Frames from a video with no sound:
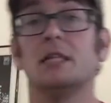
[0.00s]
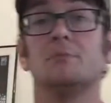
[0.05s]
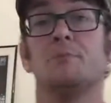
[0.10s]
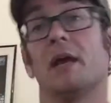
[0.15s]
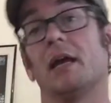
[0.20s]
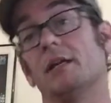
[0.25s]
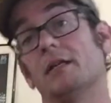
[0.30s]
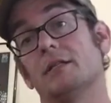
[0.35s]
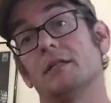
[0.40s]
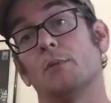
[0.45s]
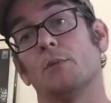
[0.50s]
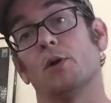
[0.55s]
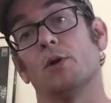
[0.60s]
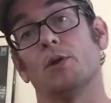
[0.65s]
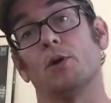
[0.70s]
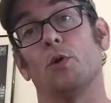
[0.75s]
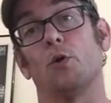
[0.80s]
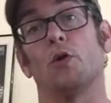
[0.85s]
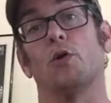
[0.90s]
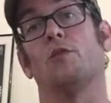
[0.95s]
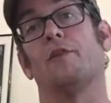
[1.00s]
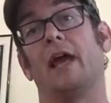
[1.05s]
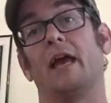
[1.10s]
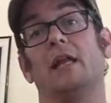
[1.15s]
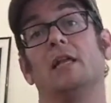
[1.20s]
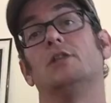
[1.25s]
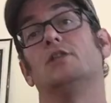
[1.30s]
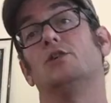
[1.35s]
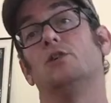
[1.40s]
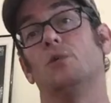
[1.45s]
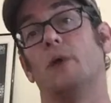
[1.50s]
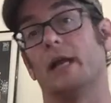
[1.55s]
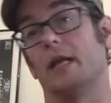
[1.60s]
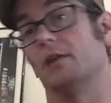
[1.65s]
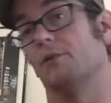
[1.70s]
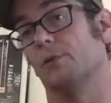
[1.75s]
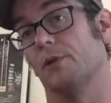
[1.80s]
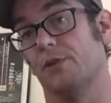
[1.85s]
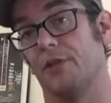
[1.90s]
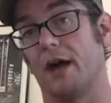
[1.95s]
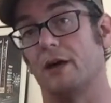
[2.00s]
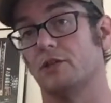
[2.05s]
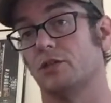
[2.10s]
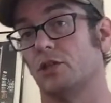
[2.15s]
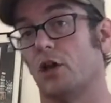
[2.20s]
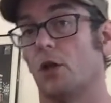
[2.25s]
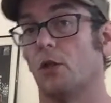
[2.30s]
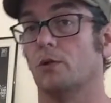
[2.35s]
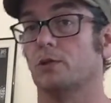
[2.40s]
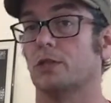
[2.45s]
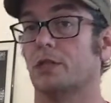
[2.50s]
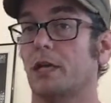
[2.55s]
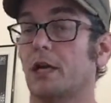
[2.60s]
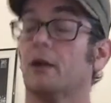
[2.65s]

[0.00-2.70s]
he's making somewhere on the order of $82,000, $83,000 a